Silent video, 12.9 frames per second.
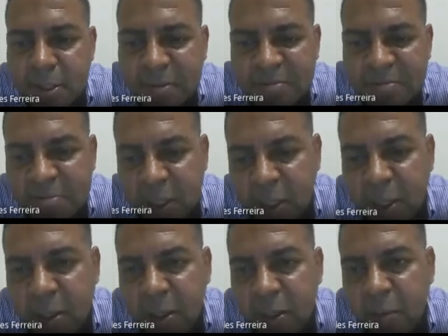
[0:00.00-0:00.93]
that
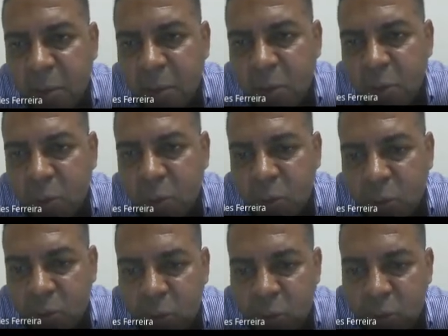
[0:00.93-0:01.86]
are able
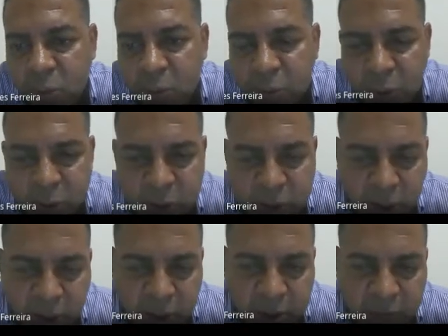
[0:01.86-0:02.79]
to produce a
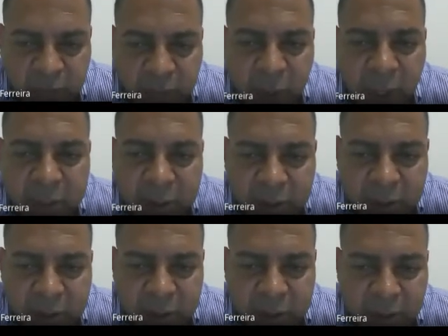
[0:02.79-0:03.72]
lot of patterns